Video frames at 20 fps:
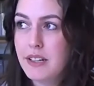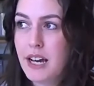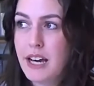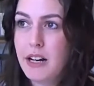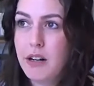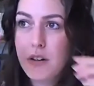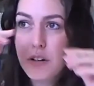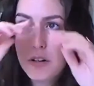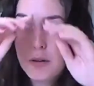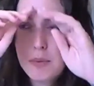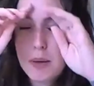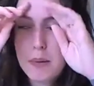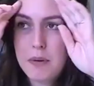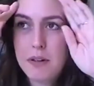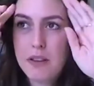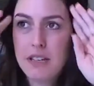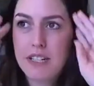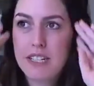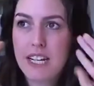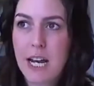I don't
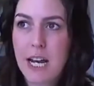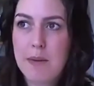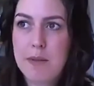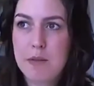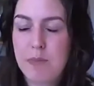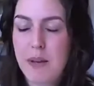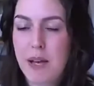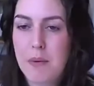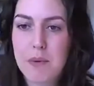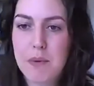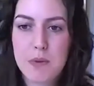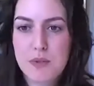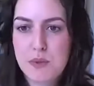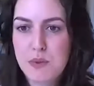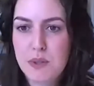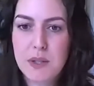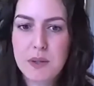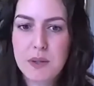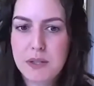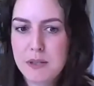remember the time span, but it was,
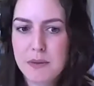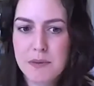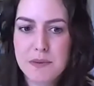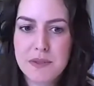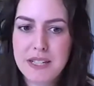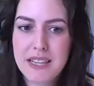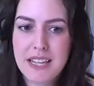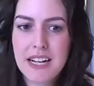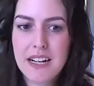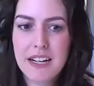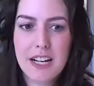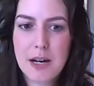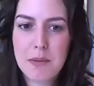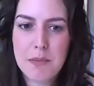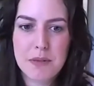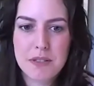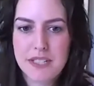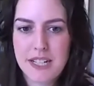it was within a couple